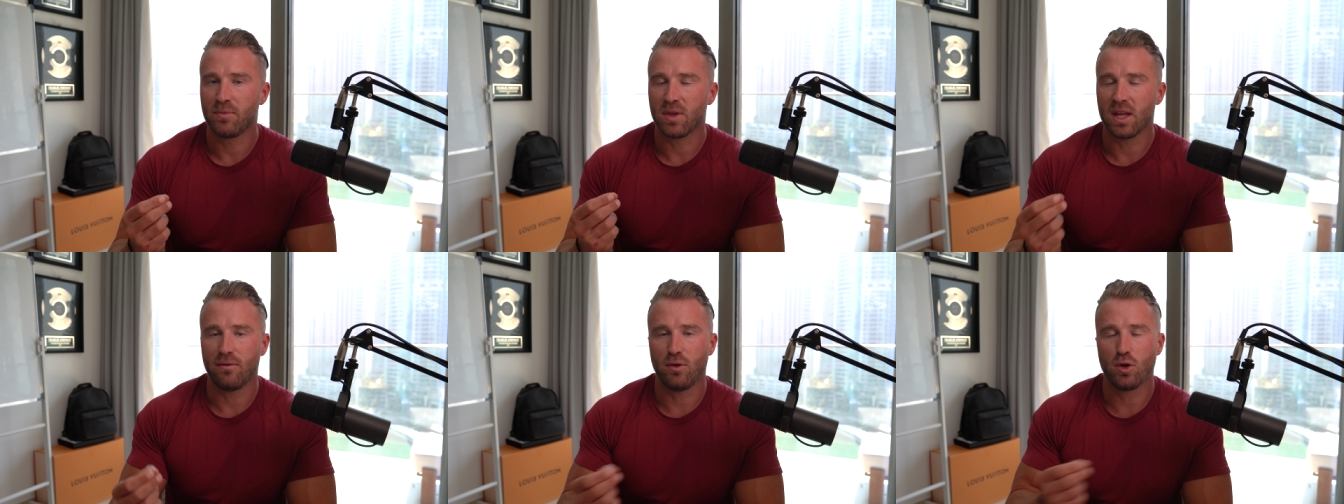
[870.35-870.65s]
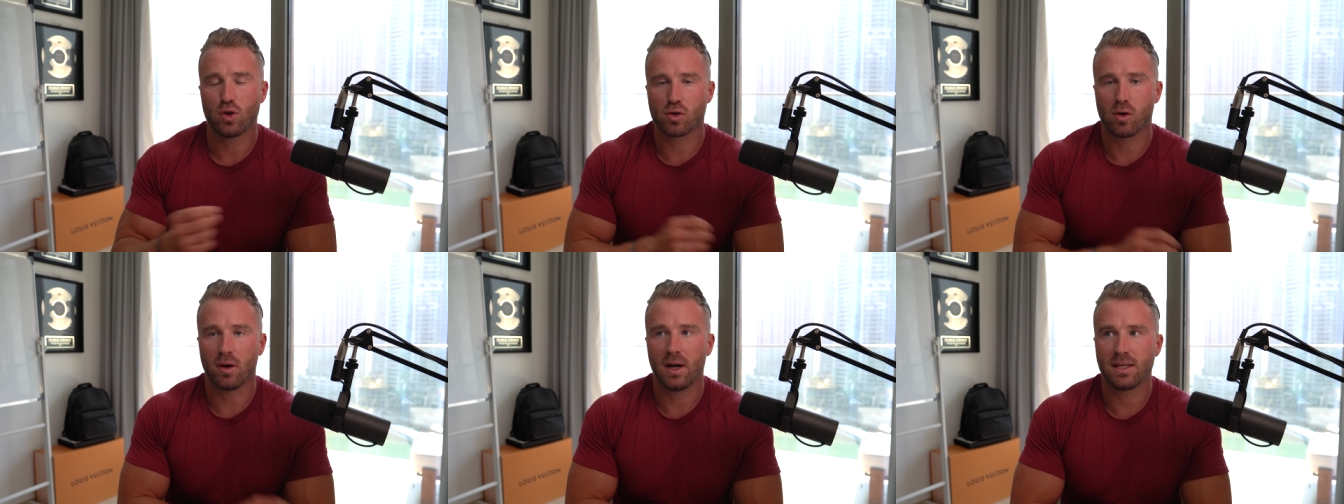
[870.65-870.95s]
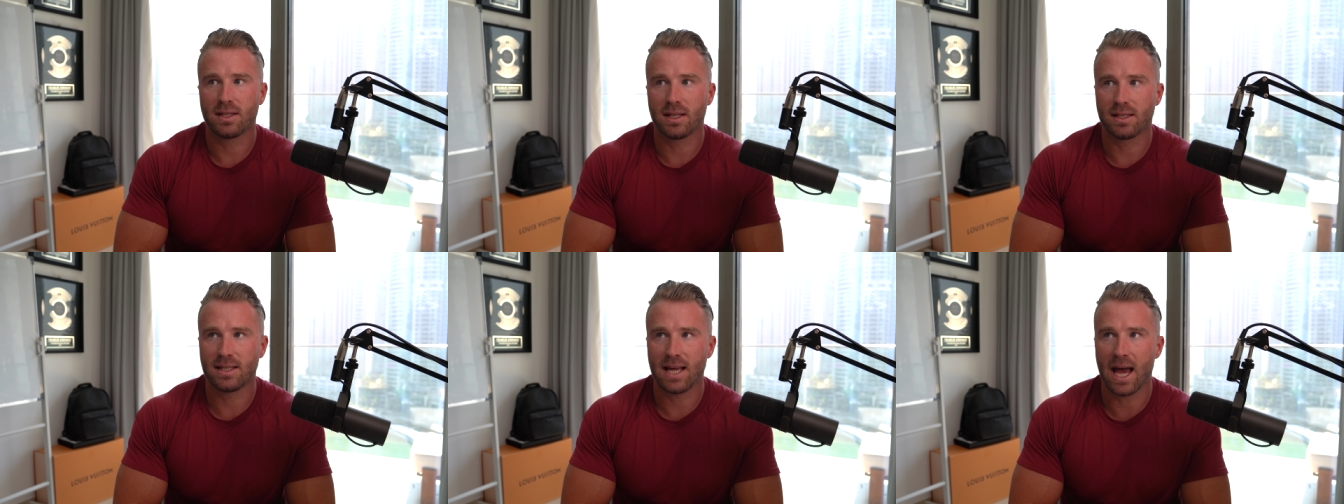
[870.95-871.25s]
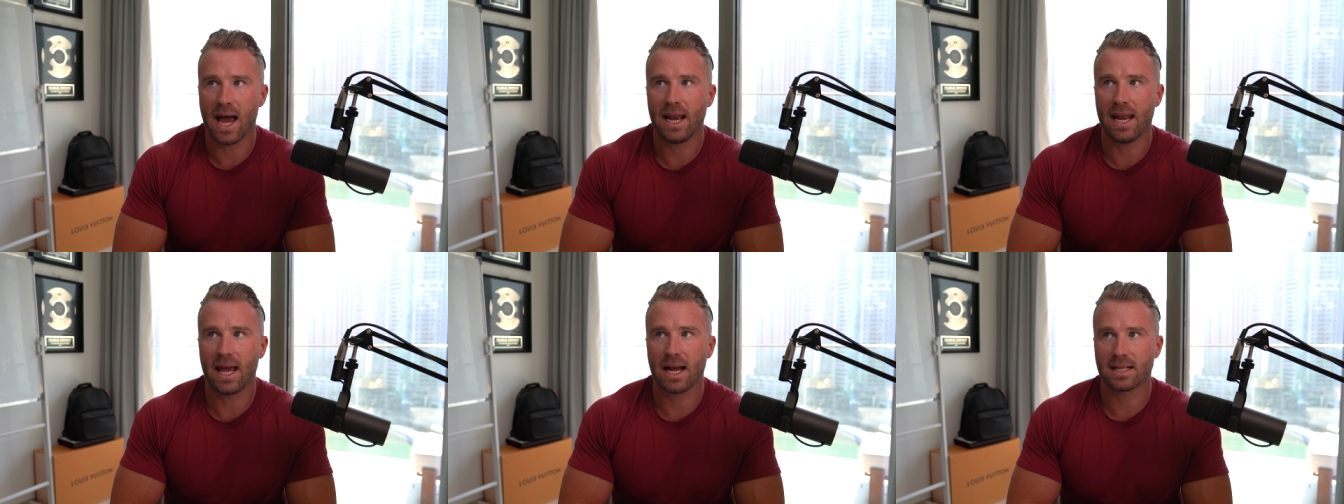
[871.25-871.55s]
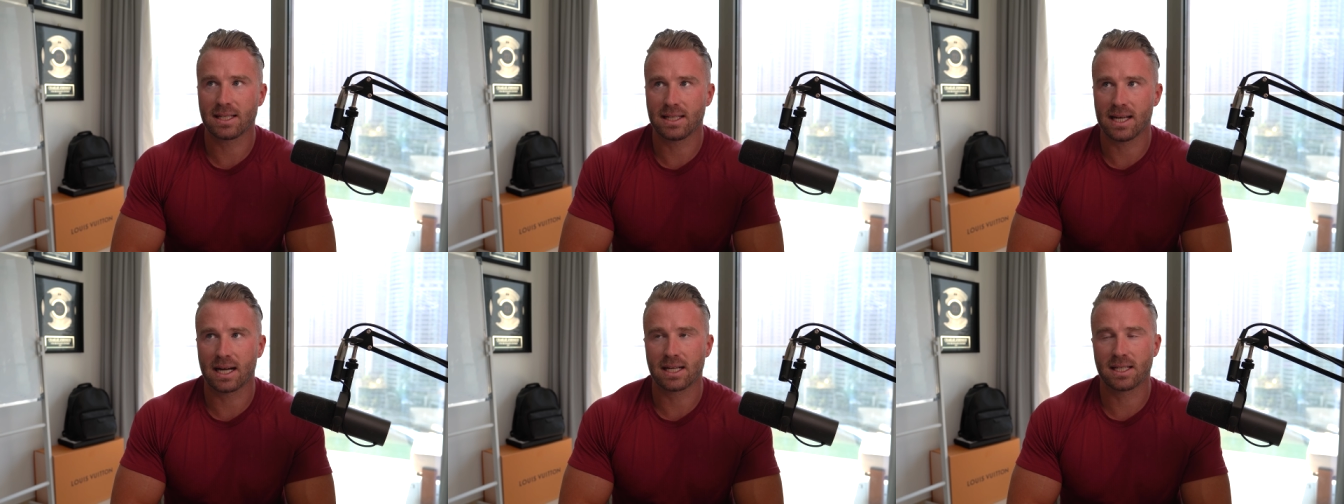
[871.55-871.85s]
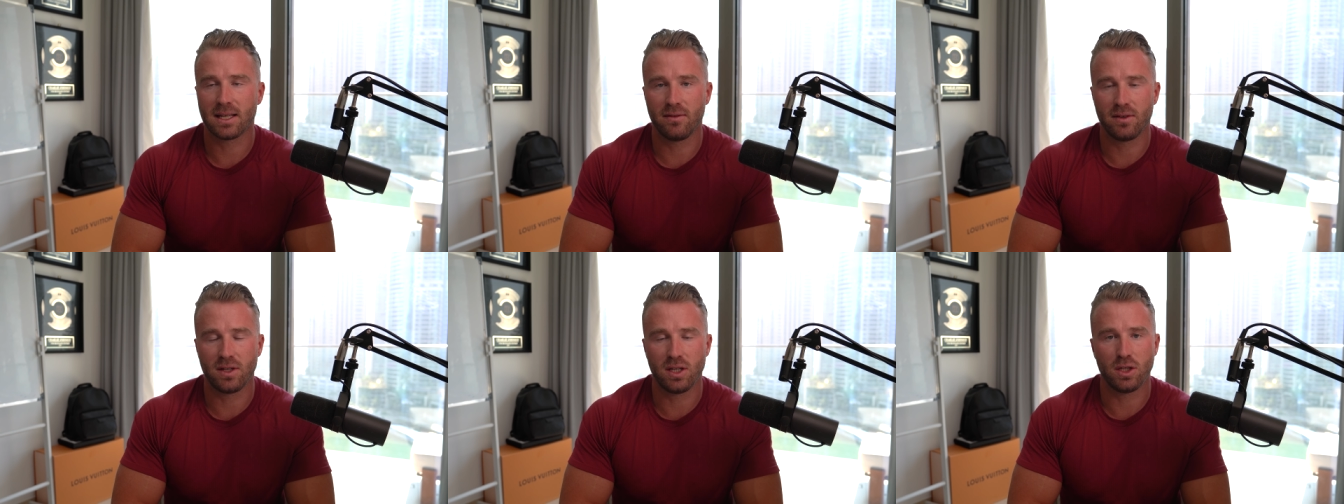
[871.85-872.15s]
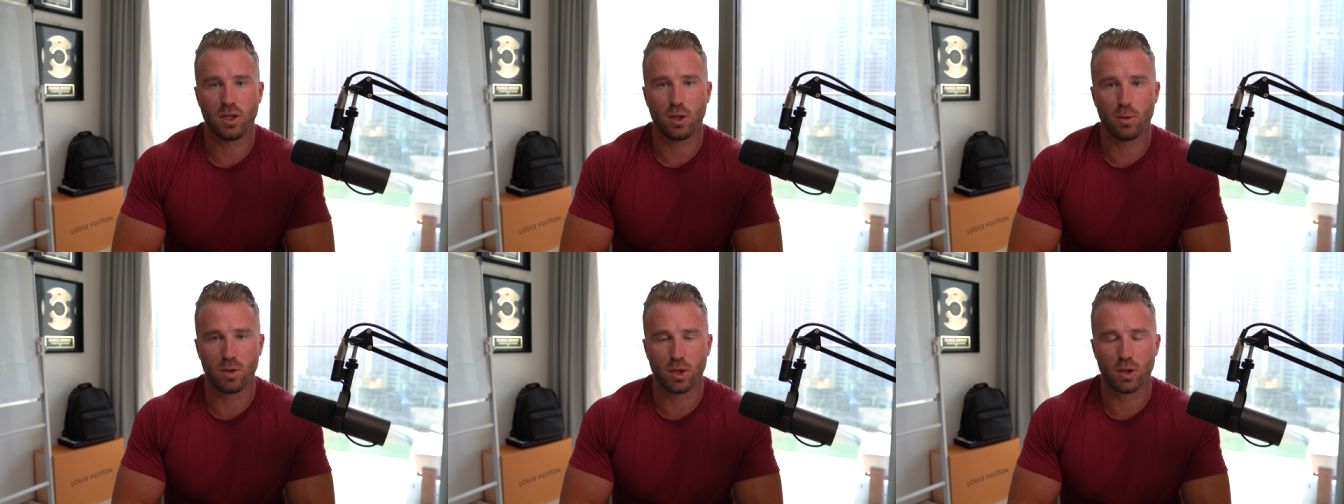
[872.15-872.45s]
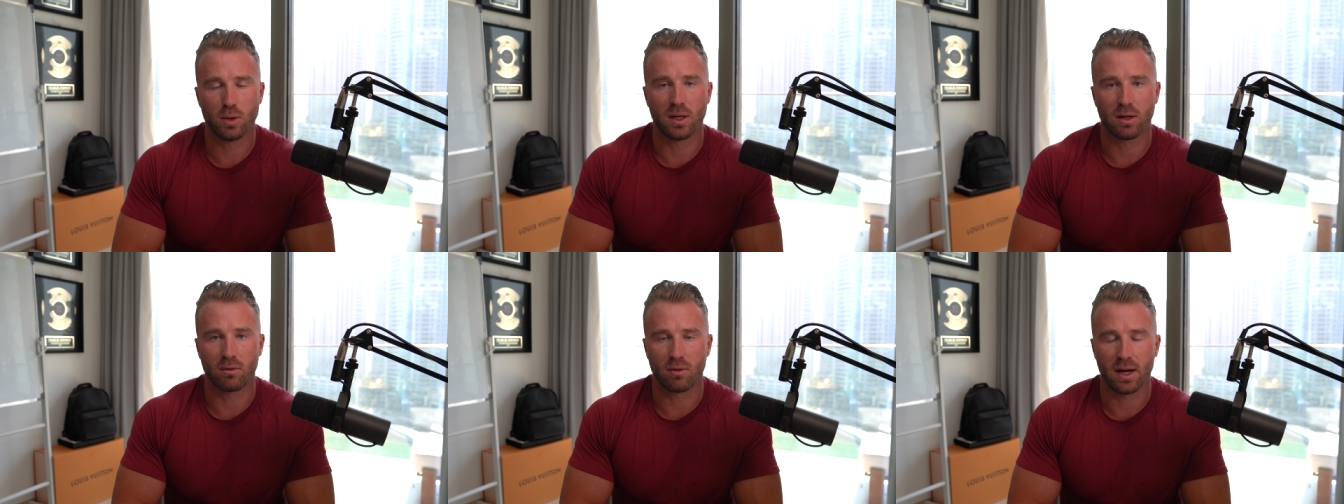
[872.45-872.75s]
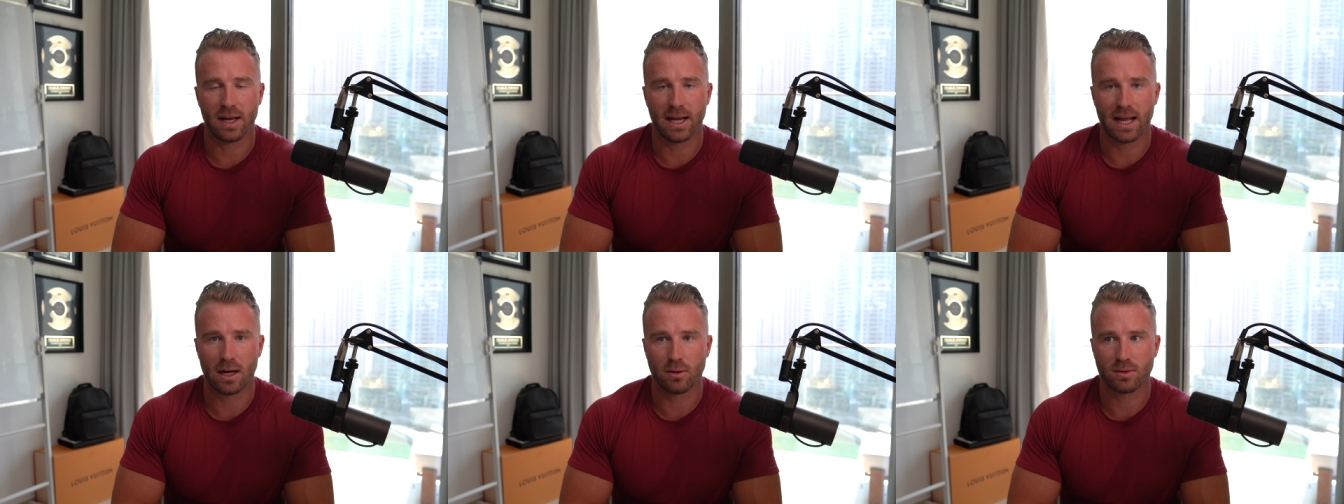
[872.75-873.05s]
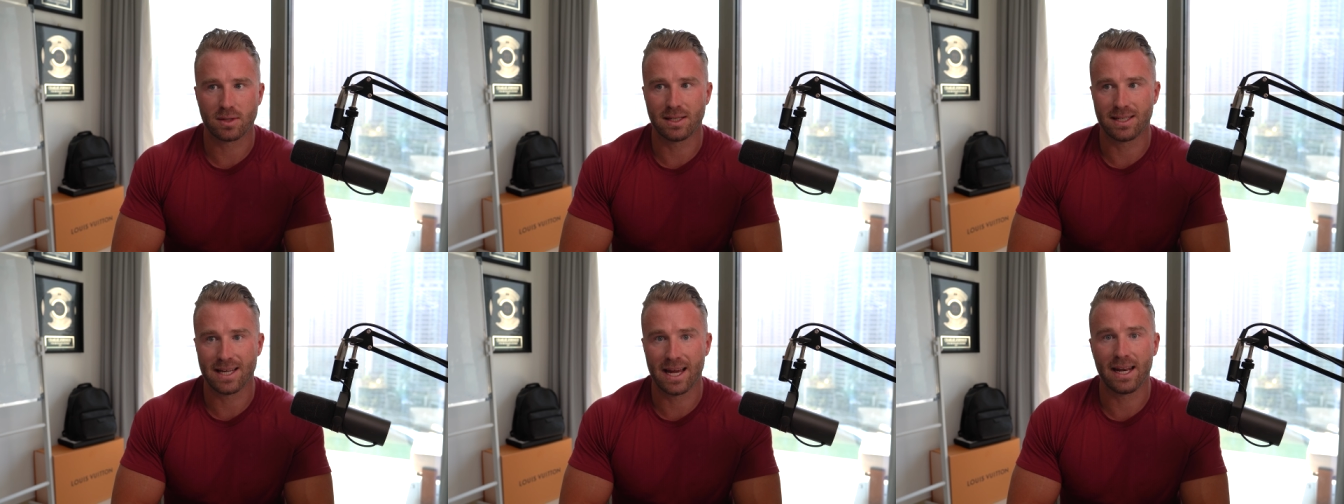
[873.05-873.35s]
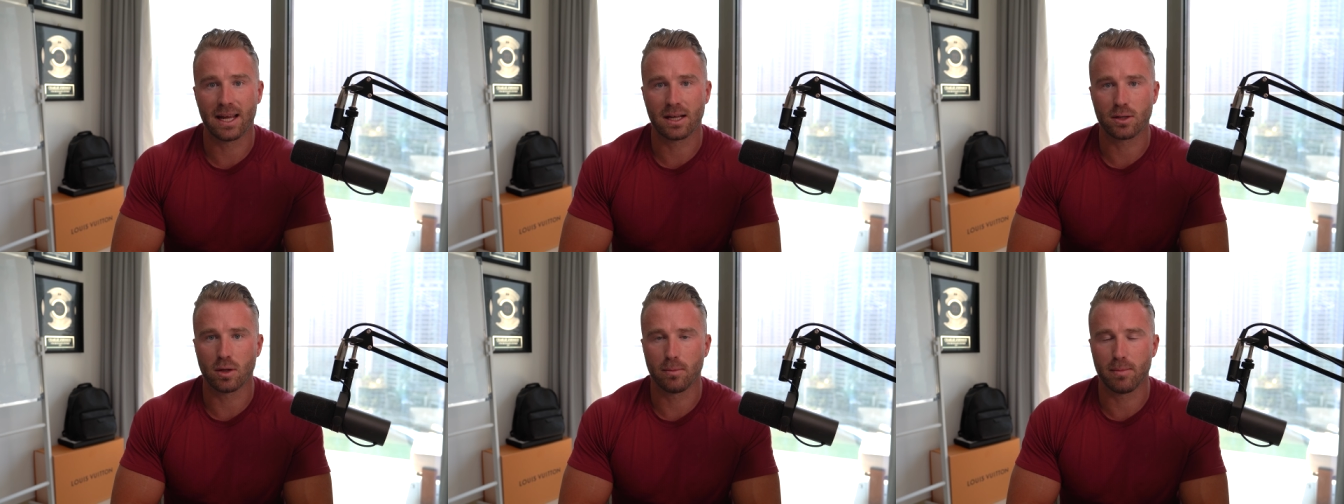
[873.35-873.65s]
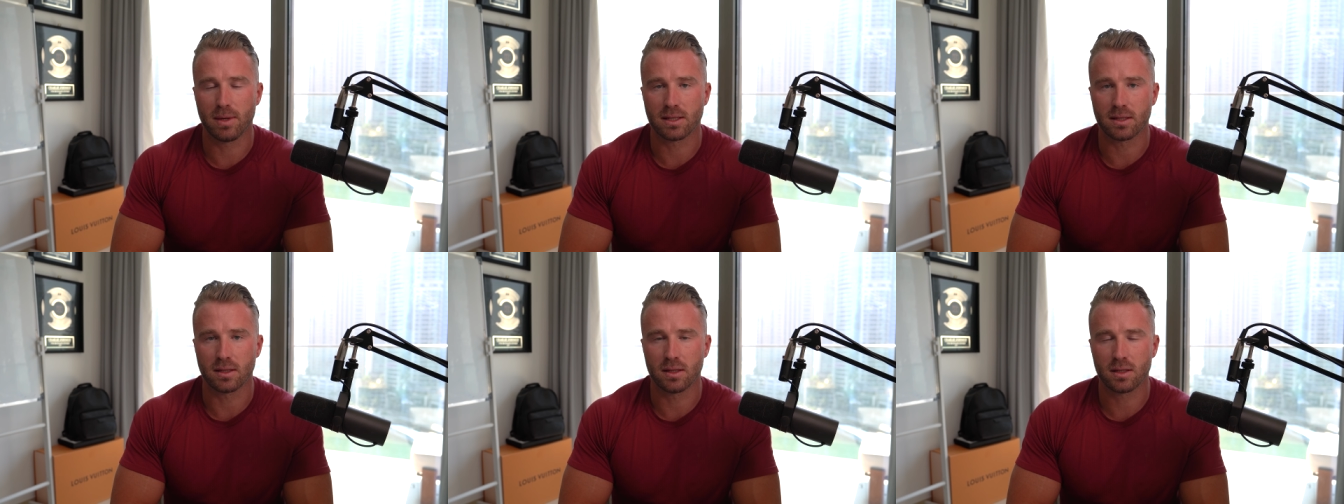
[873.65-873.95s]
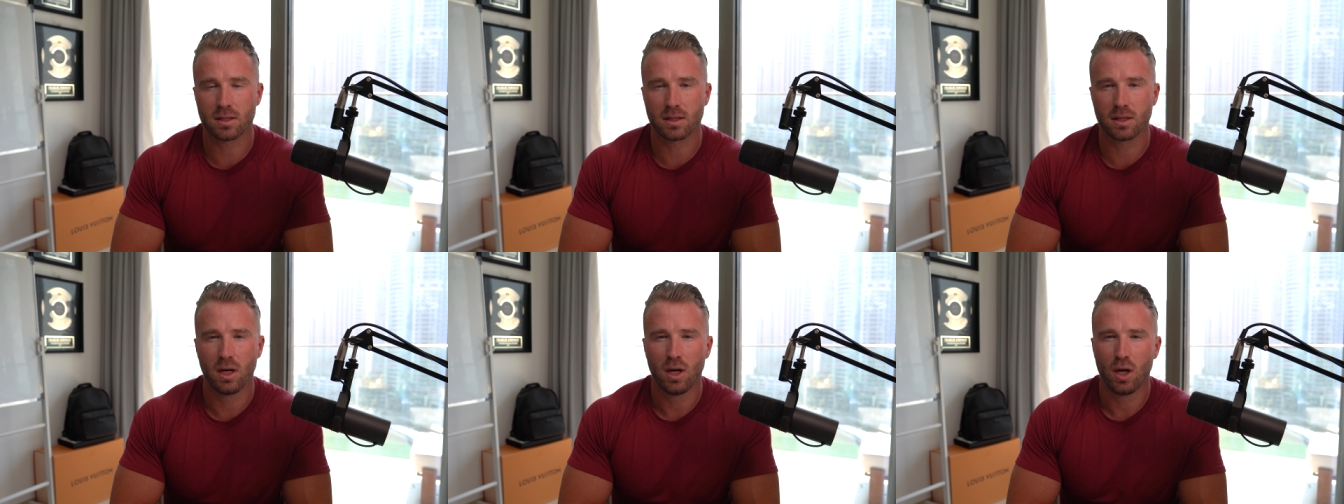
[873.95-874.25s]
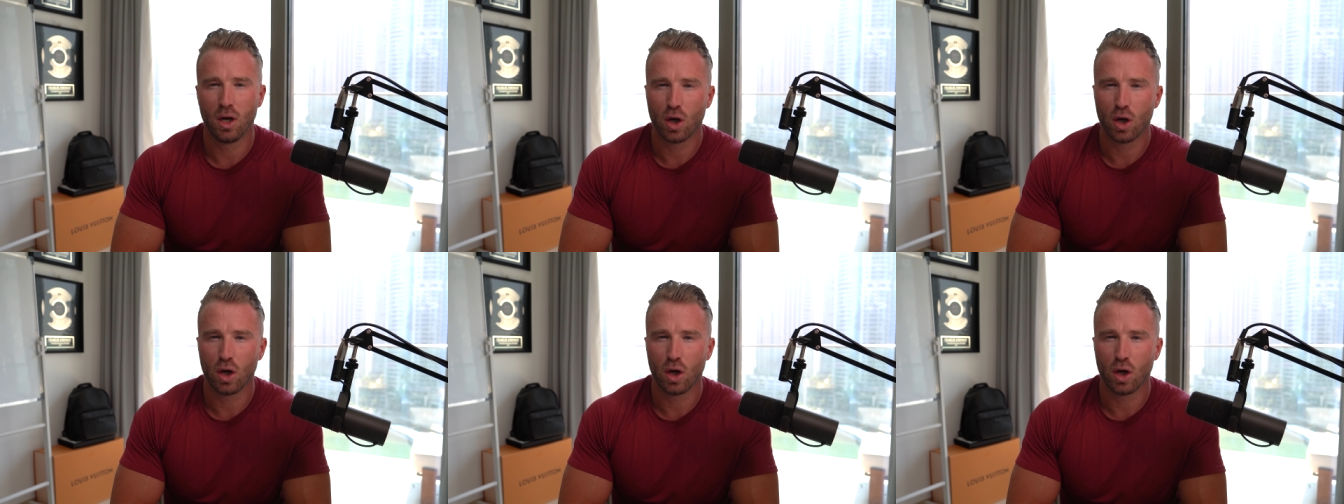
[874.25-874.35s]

if you tried to 10x the activities you were doing right now to 10x your business,